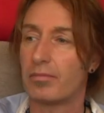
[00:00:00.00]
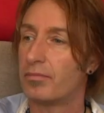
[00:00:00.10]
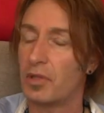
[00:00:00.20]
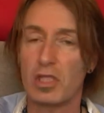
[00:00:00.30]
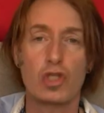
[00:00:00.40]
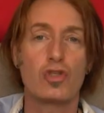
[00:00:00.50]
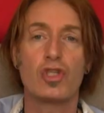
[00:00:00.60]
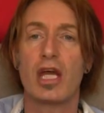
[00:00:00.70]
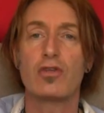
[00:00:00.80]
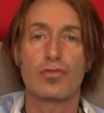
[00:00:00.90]
British
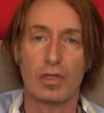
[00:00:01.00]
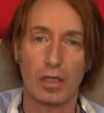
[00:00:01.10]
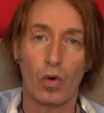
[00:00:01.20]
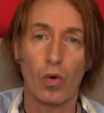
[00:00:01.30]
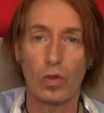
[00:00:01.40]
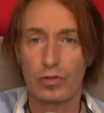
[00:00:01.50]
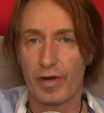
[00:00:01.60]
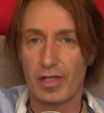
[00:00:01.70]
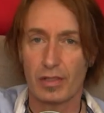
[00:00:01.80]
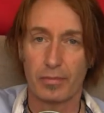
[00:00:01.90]
gentry all
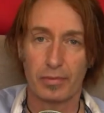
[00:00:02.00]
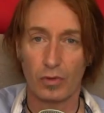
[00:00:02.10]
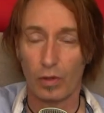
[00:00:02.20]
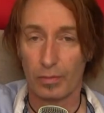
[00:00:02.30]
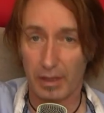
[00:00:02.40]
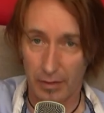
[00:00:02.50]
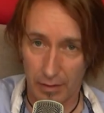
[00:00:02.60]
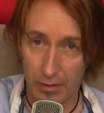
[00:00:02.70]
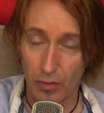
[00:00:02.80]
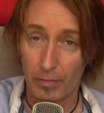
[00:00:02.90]
dressed up and normally
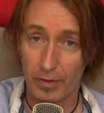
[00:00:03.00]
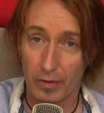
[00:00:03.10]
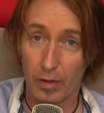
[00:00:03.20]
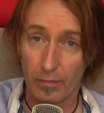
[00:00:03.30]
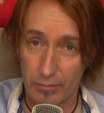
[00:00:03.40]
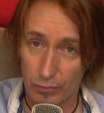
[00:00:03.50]
they normally got